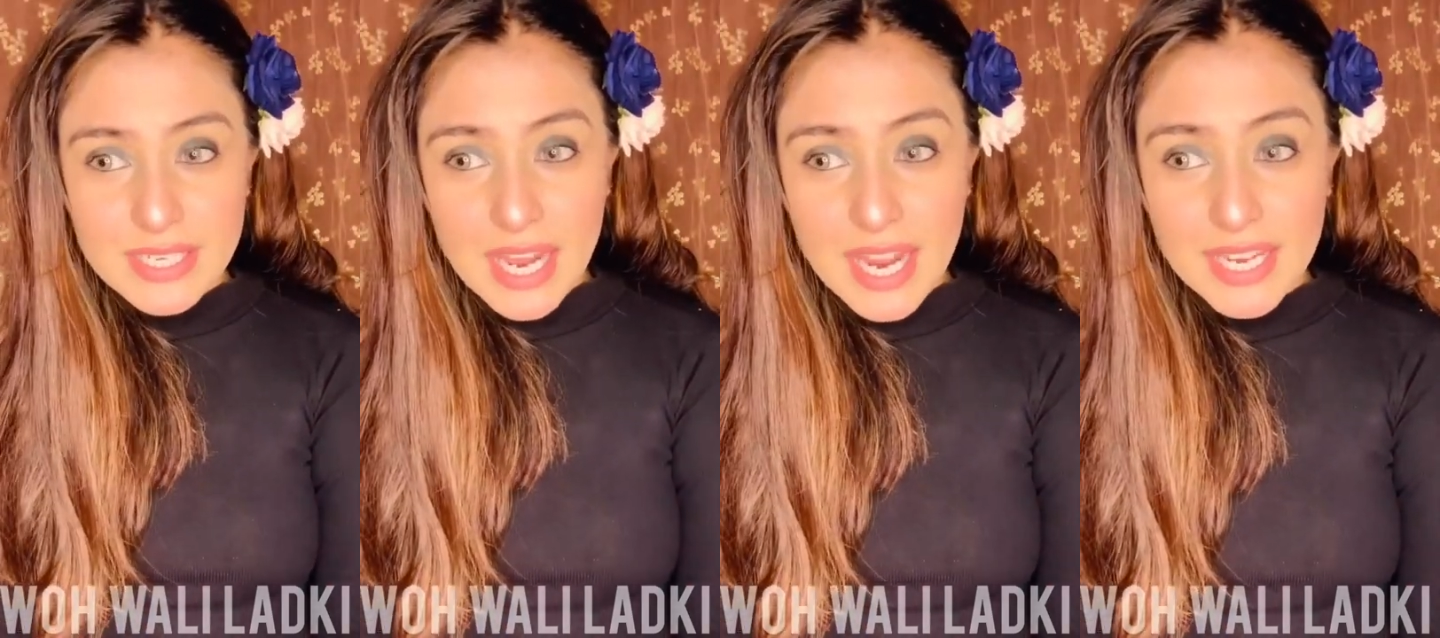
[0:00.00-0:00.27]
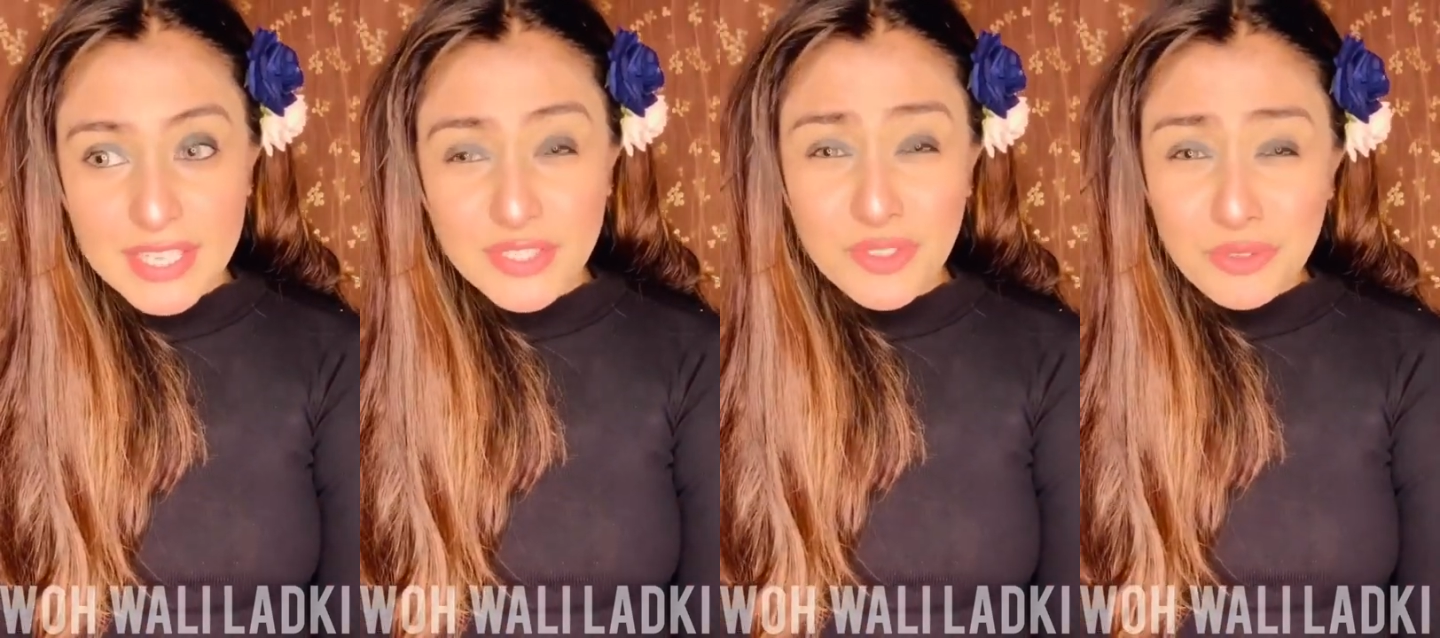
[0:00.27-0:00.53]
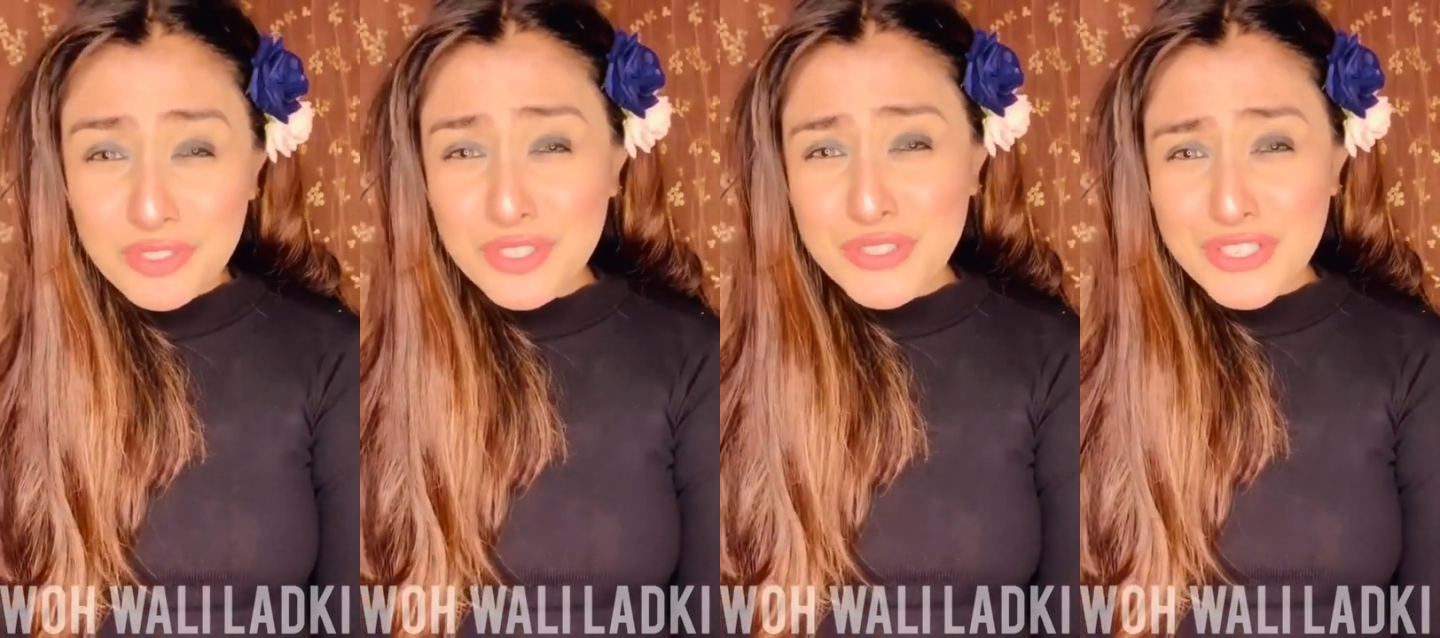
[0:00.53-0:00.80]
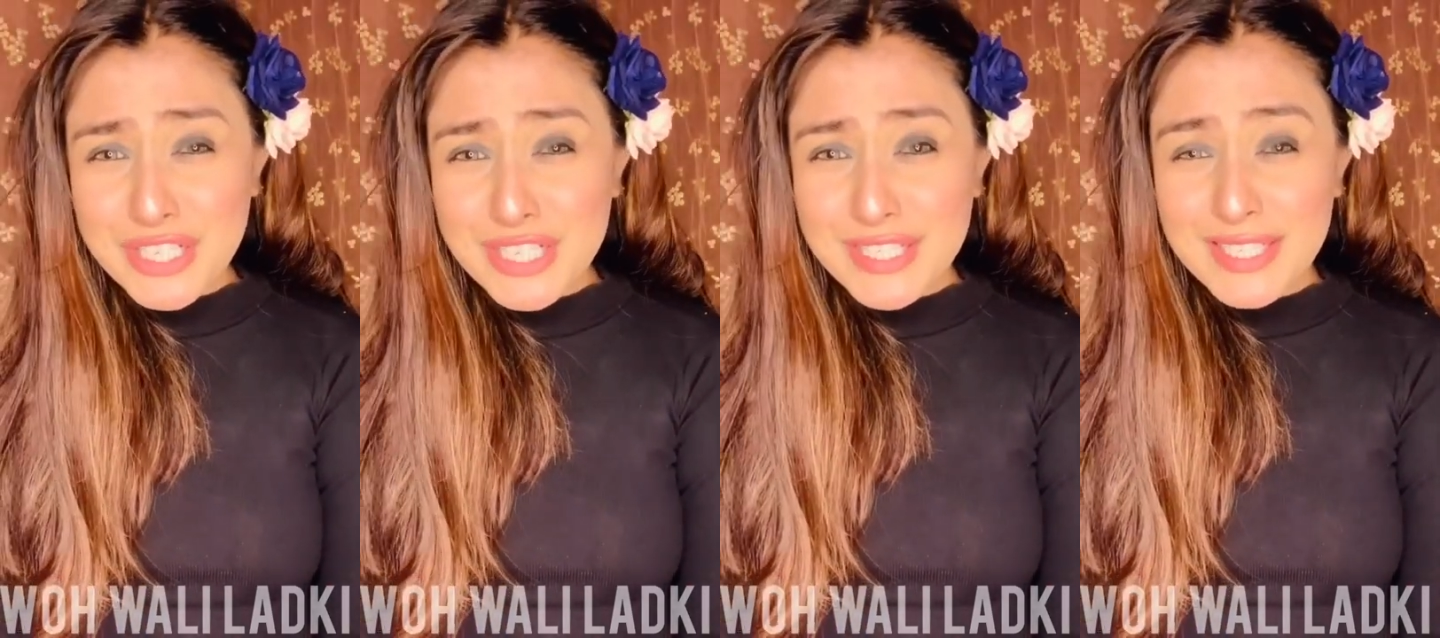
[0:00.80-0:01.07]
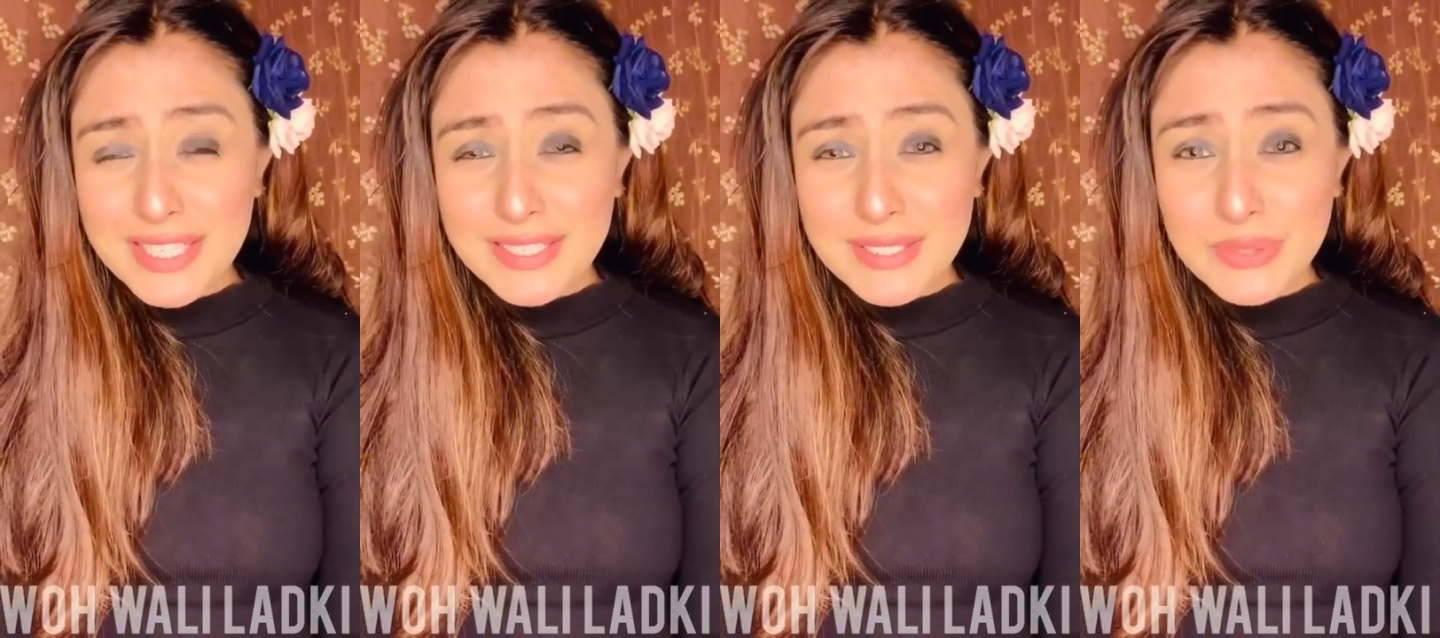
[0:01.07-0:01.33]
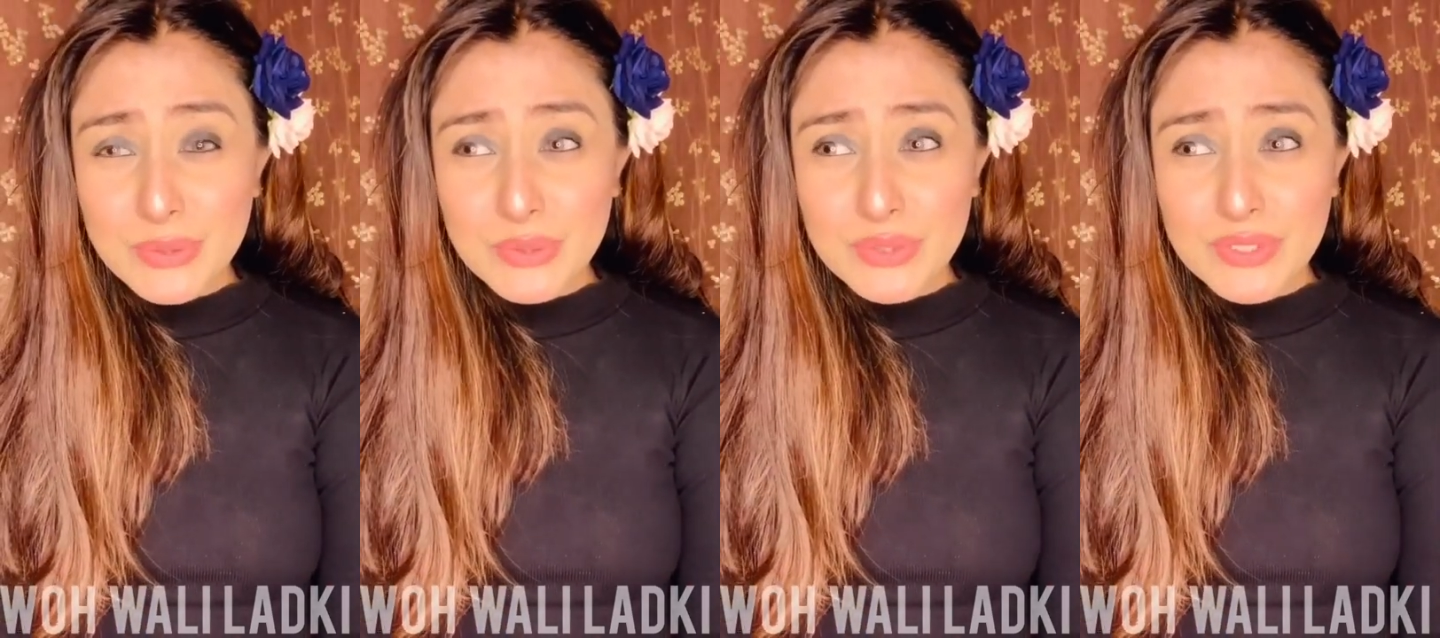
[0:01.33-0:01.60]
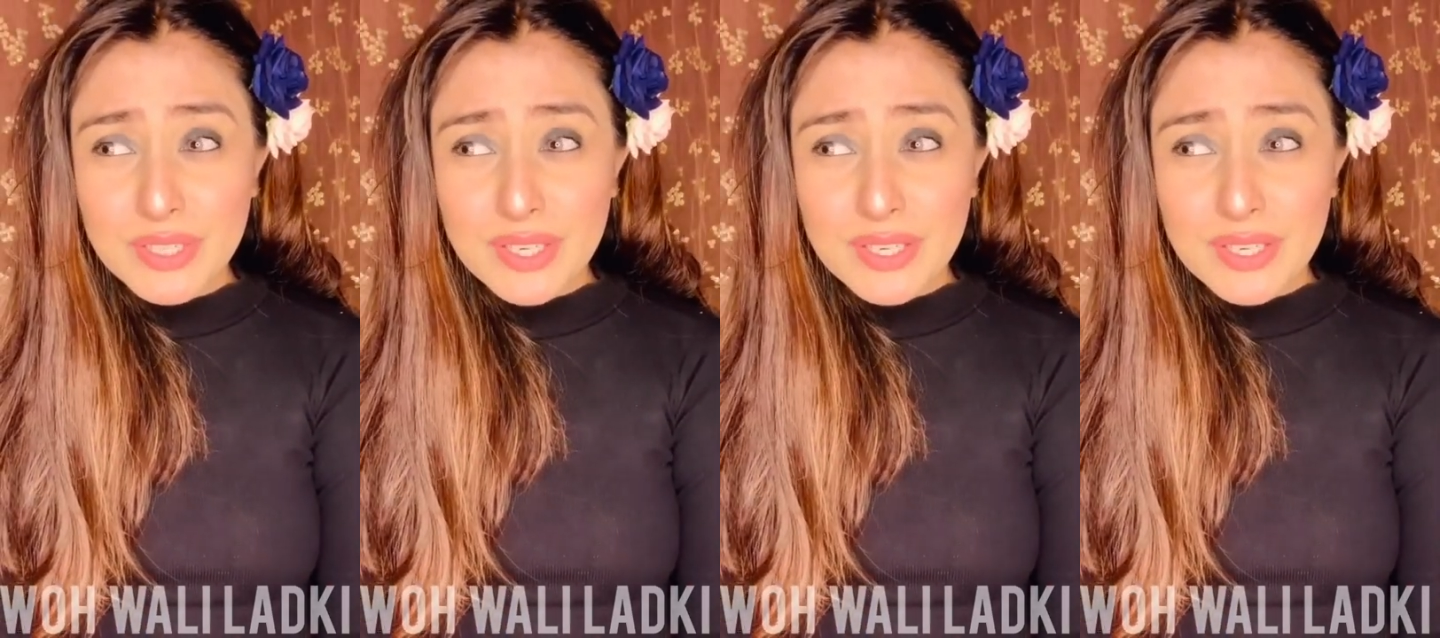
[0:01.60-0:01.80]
I don't usually say this